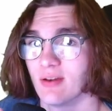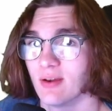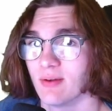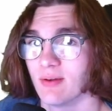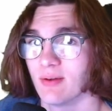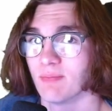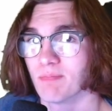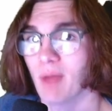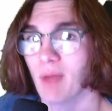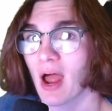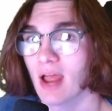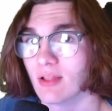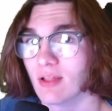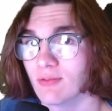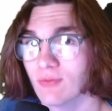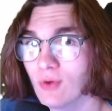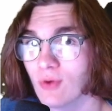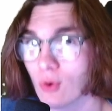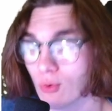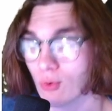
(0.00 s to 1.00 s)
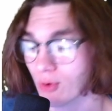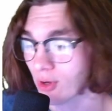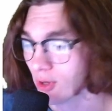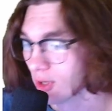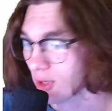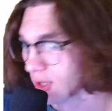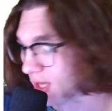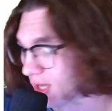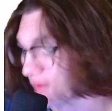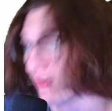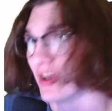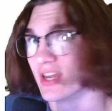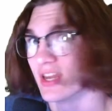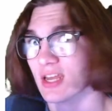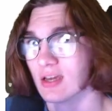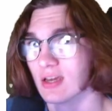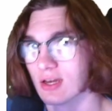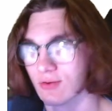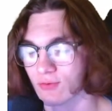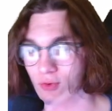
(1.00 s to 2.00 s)
buy food, if I didn't
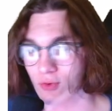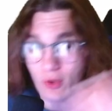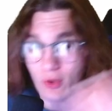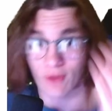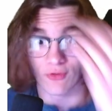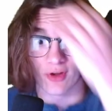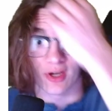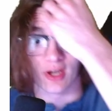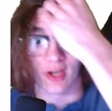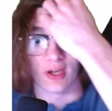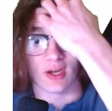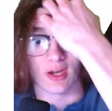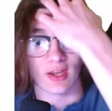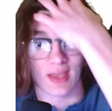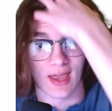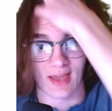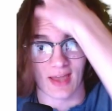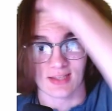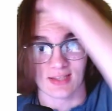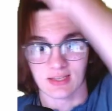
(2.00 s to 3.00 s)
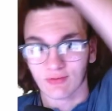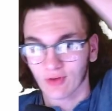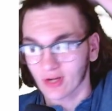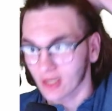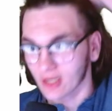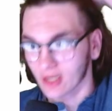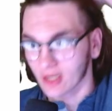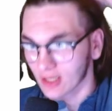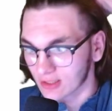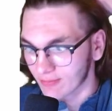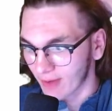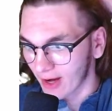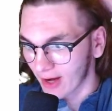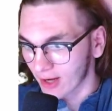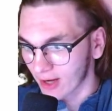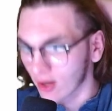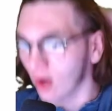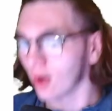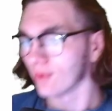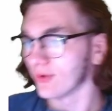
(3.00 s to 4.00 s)
need food, if I didn't need gas, if I didn't need to buy a
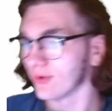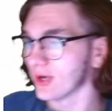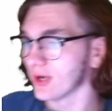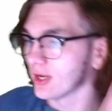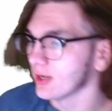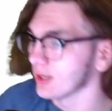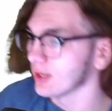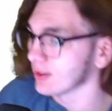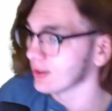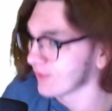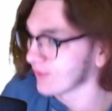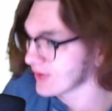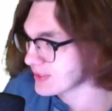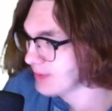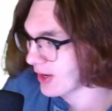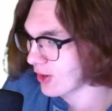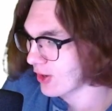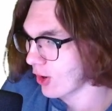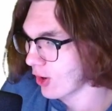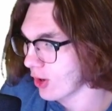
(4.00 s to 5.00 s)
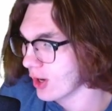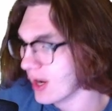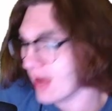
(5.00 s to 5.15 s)
car, if I didn't need to fix my car,